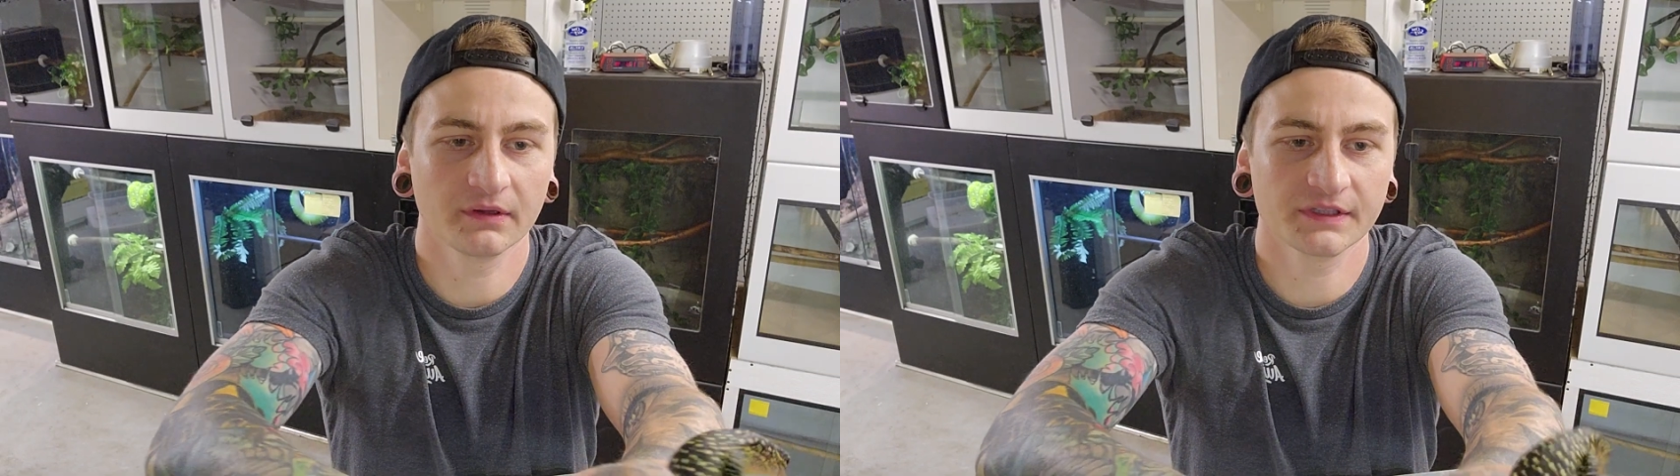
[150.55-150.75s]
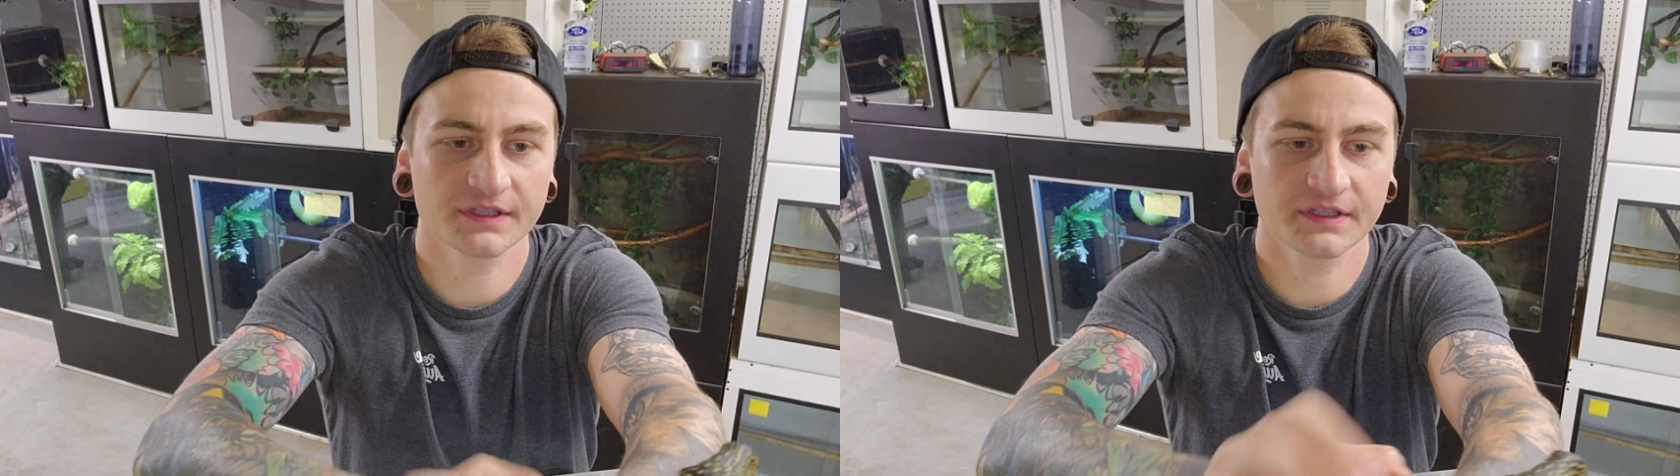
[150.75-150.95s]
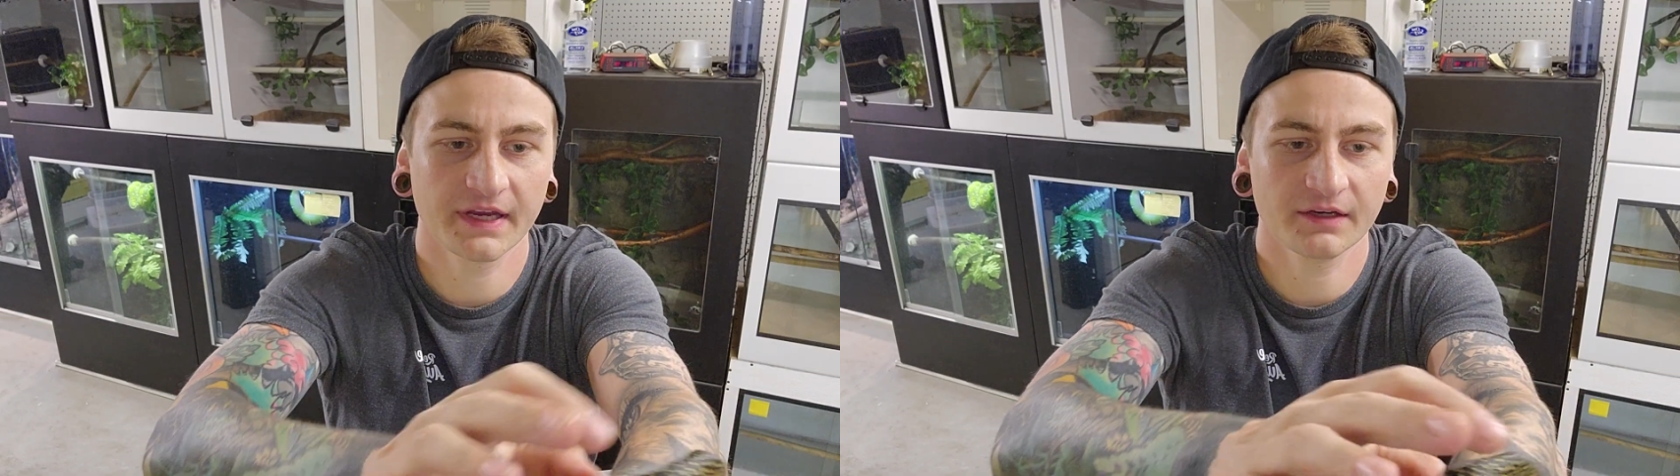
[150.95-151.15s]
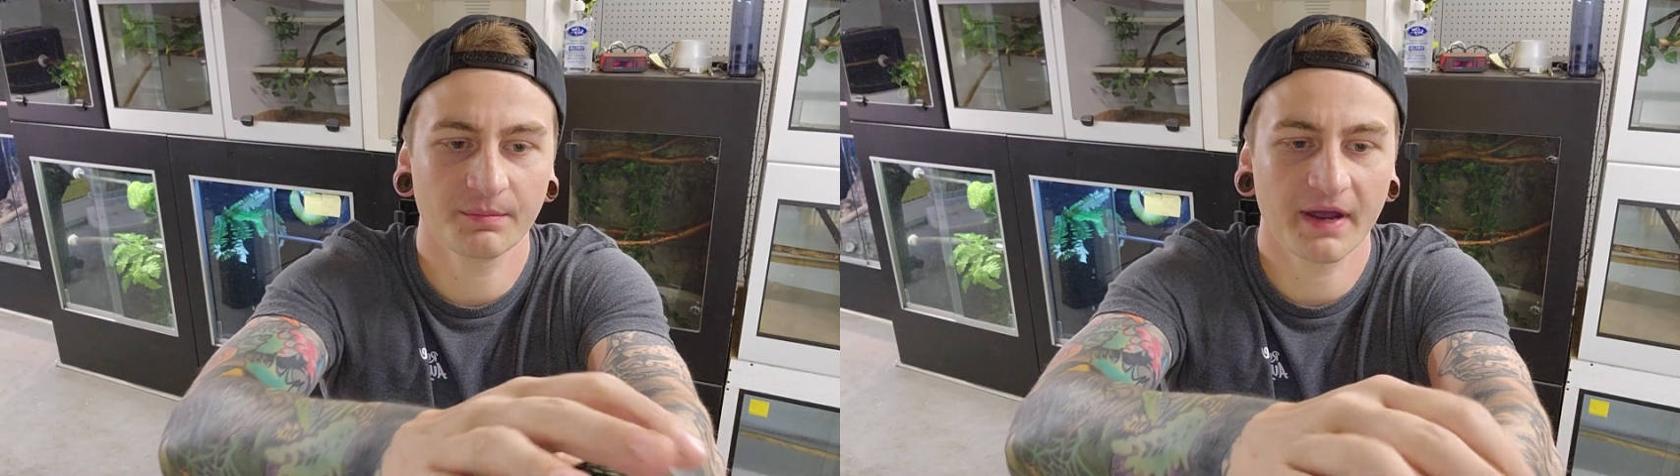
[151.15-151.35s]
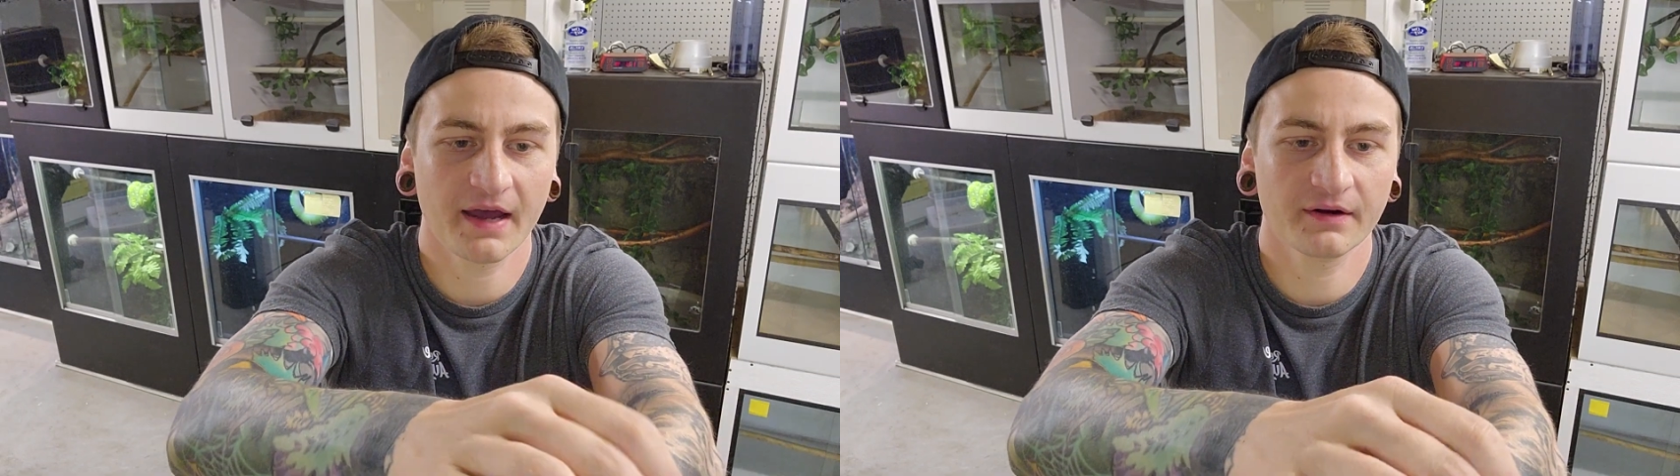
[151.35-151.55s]

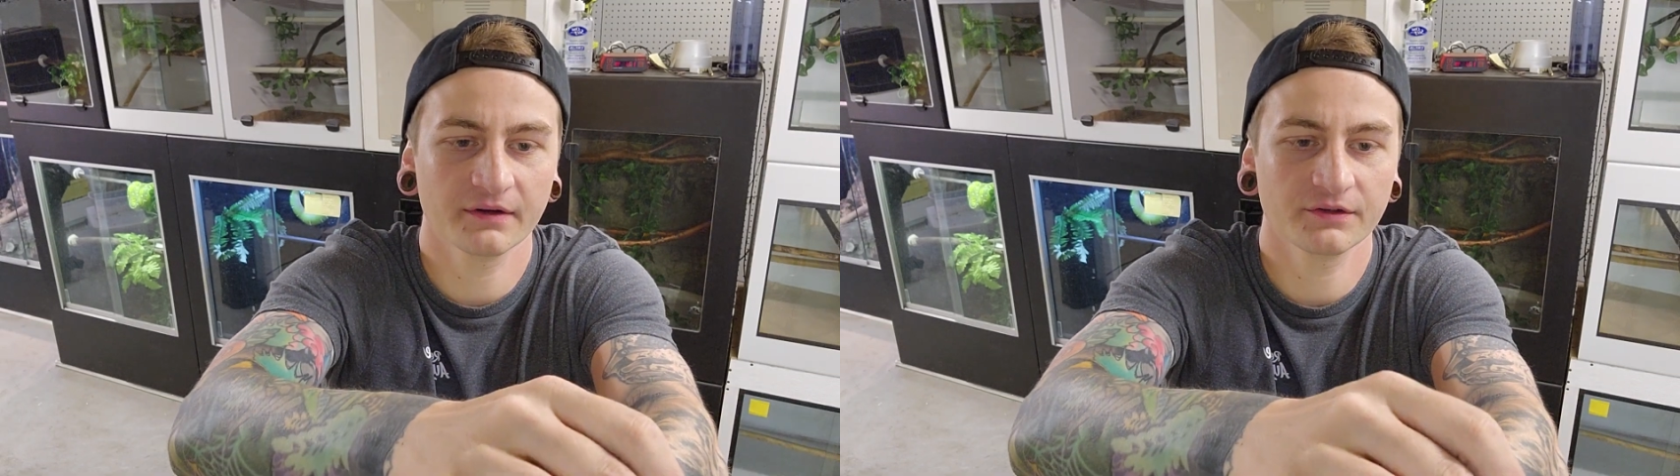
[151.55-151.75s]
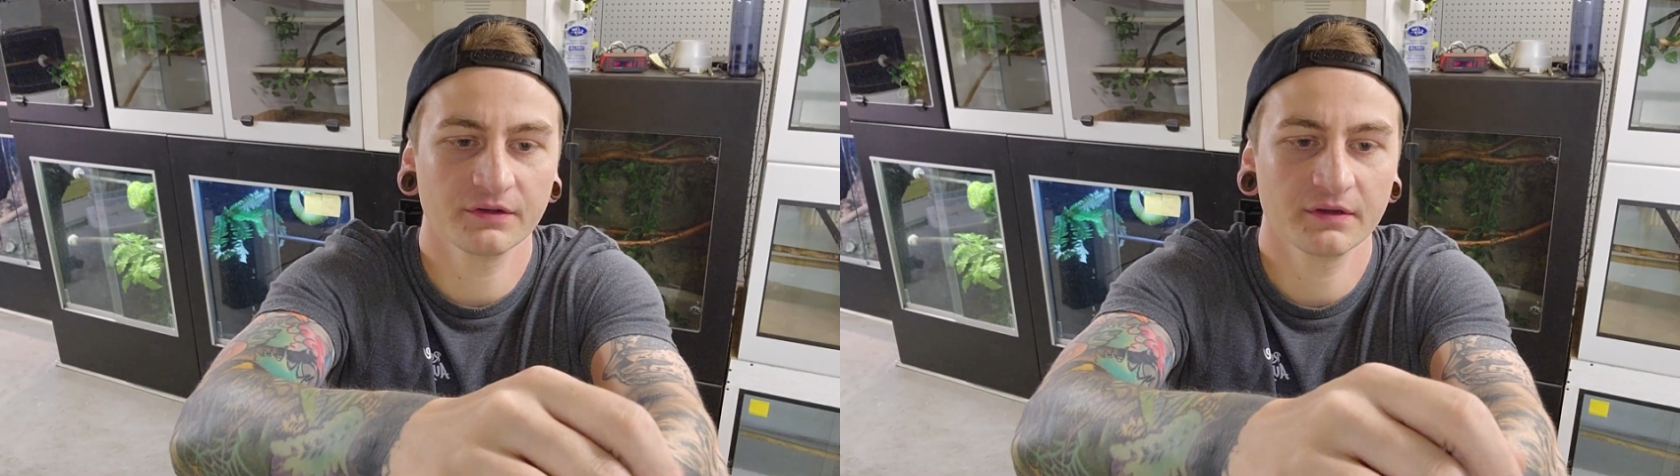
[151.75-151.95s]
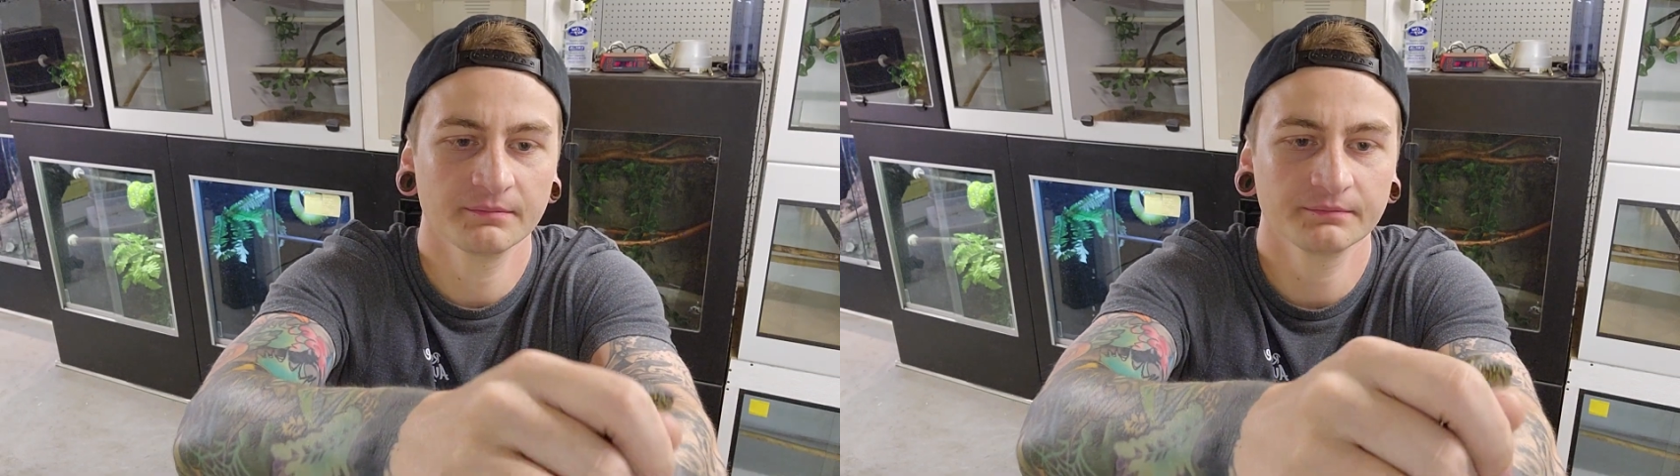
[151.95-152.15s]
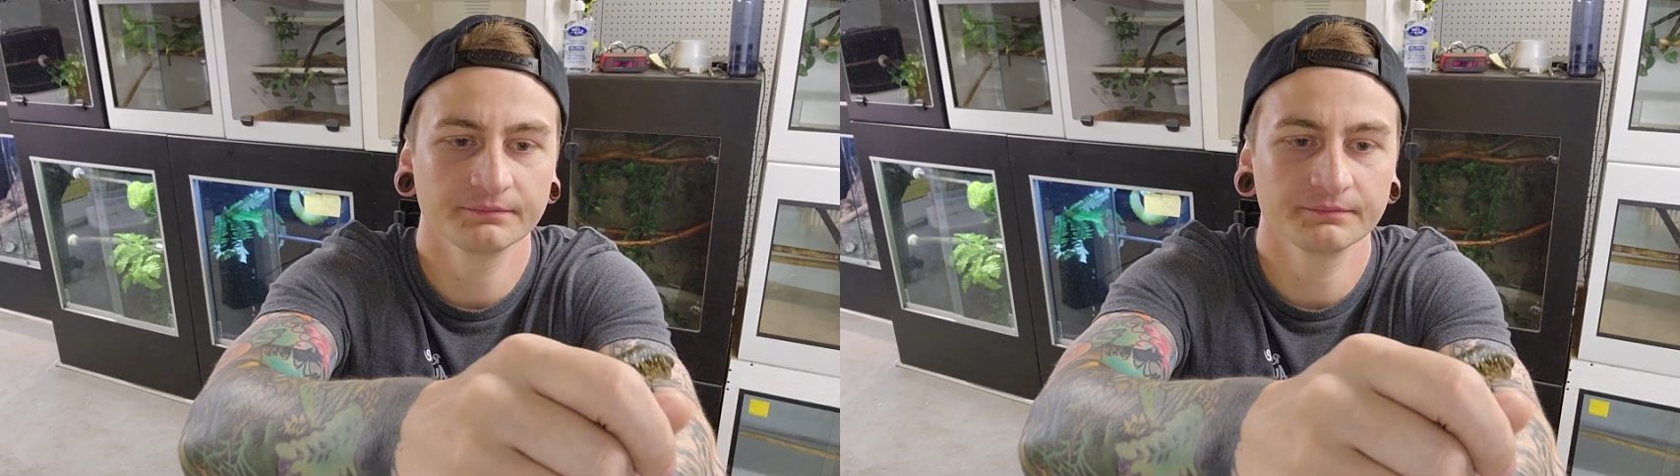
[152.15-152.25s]
distinct pattern to them.